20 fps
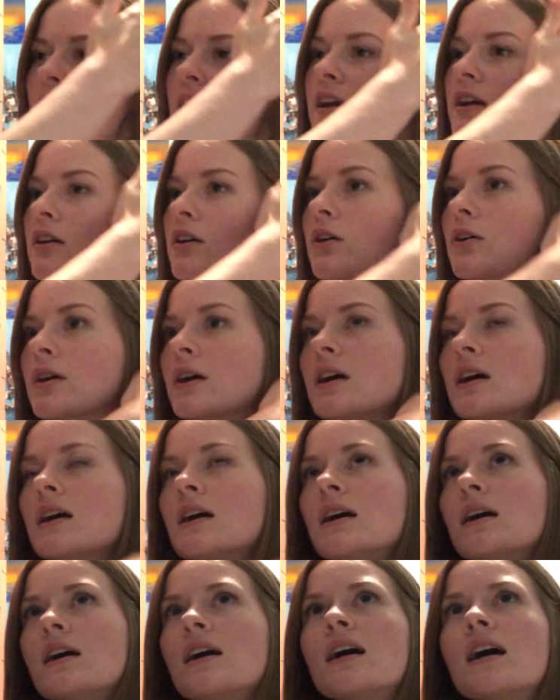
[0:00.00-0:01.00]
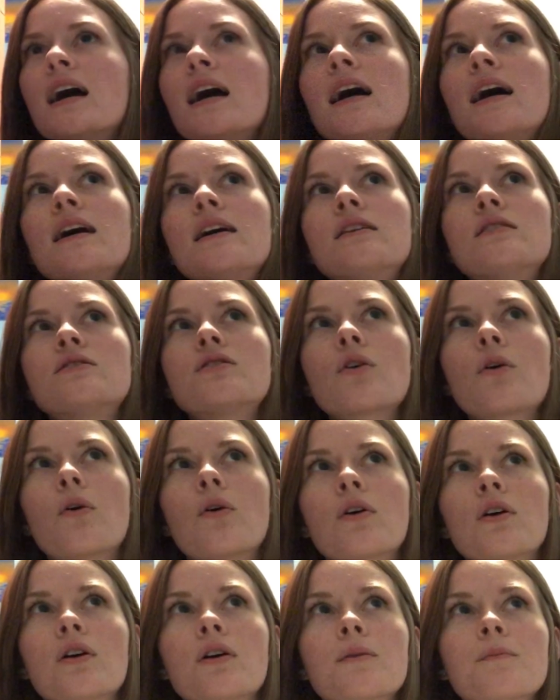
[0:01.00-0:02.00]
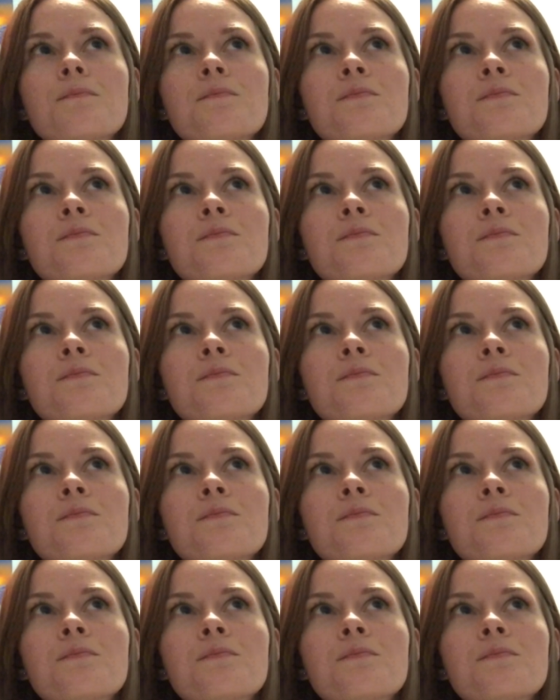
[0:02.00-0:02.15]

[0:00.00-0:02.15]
you know, and, or,